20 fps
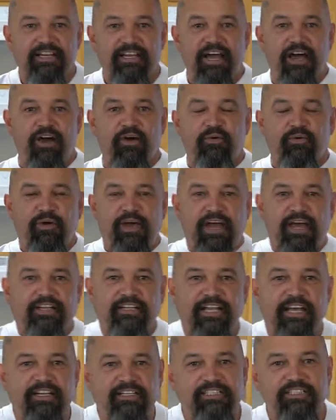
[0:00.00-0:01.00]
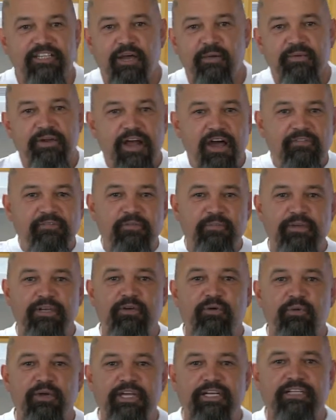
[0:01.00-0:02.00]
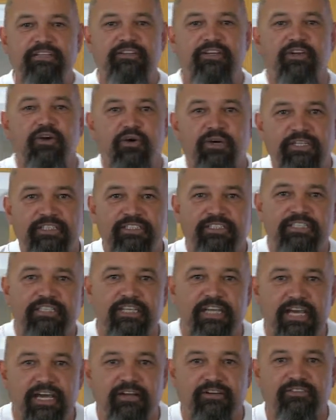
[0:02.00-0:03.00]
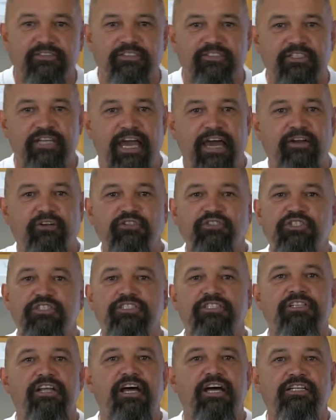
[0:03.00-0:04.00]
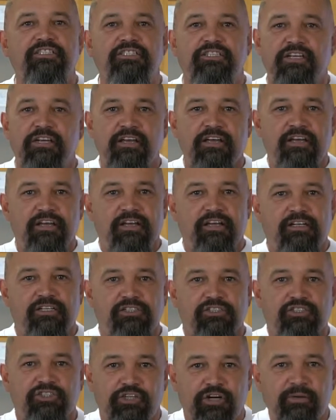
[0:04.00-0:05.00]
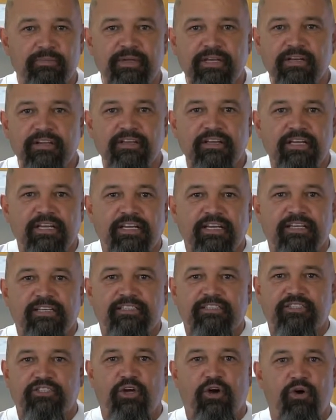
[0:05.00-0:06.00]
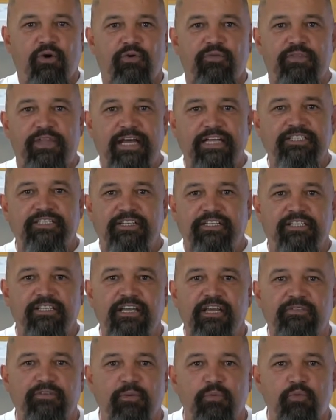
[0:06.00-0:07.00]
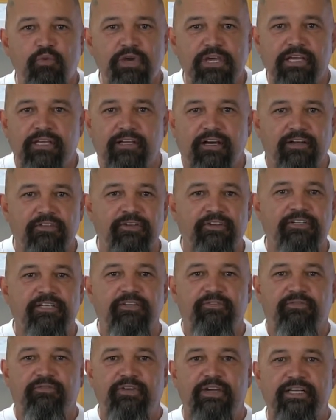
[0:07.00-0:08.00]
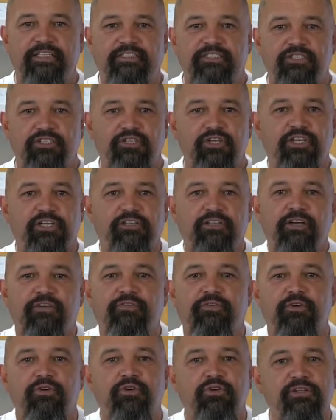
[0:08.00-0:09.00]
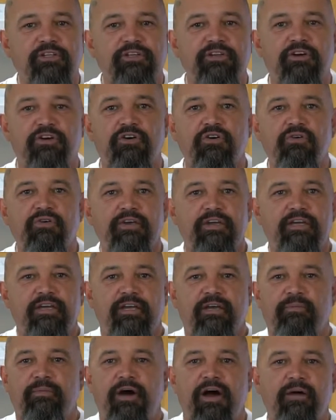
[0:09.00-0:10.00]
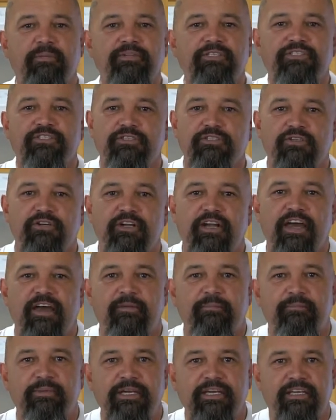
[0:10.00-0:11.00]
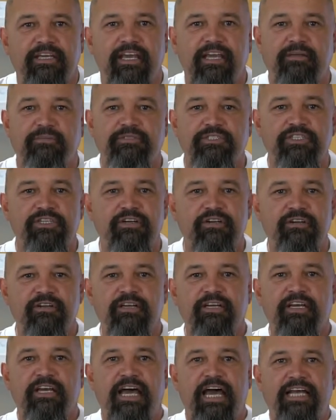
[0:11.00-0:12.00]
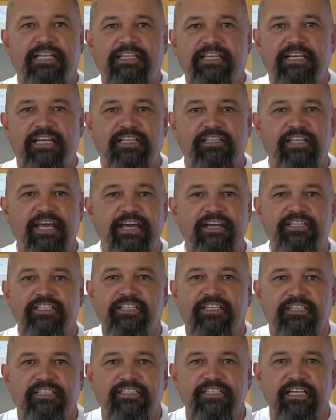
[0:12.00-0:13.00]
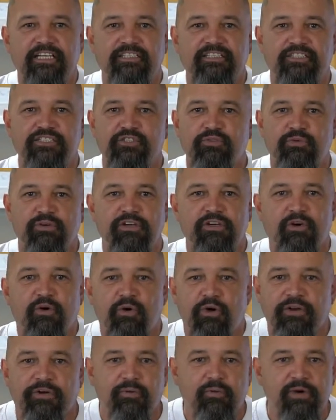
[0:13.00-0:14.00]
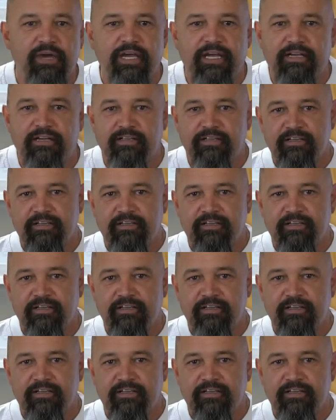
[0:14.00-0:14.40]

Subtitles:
Now, Atlanta's coming off a big win and they're going to Seattle. Seattle just lost Sherman, so that's going to leave them weak on their defense. So you can look for Julio and Mohamed Sanu to have big games here. I think Atlanta's going to take this one going away.